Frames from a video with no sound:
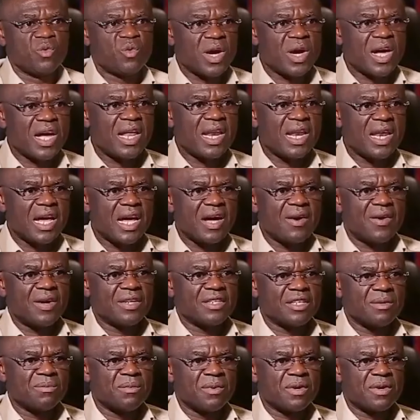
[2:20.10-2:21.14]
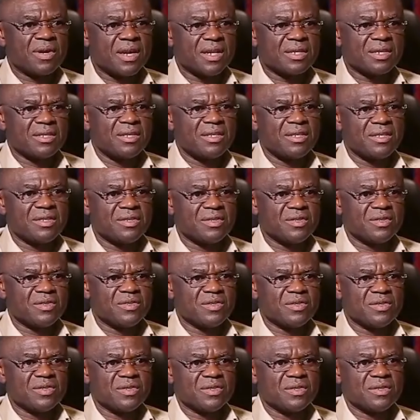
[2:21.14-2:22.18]
while our democratic
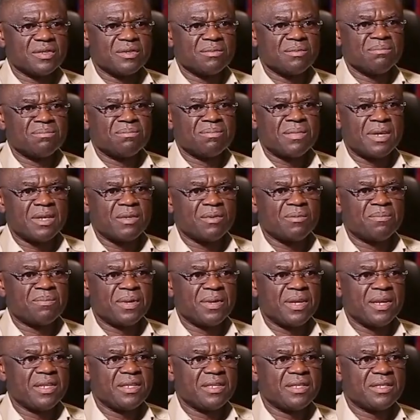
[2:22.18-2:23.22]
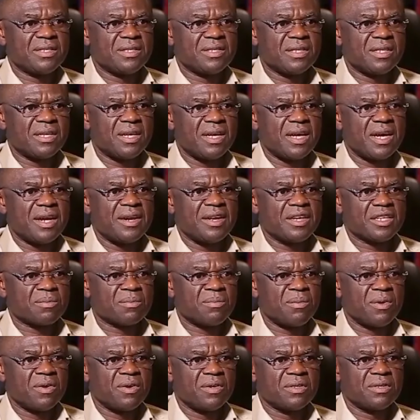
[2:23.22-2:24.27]
institutions manipulate and
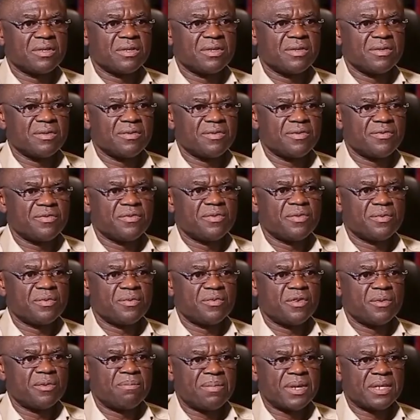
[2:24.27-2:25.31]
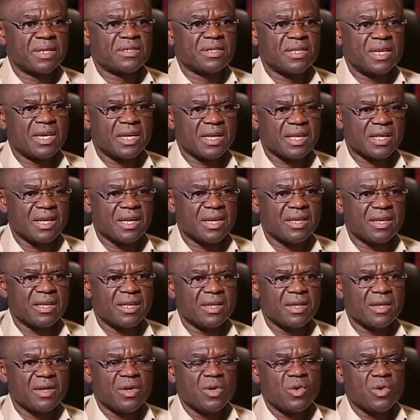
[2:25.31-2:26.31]
exploit for personal gain.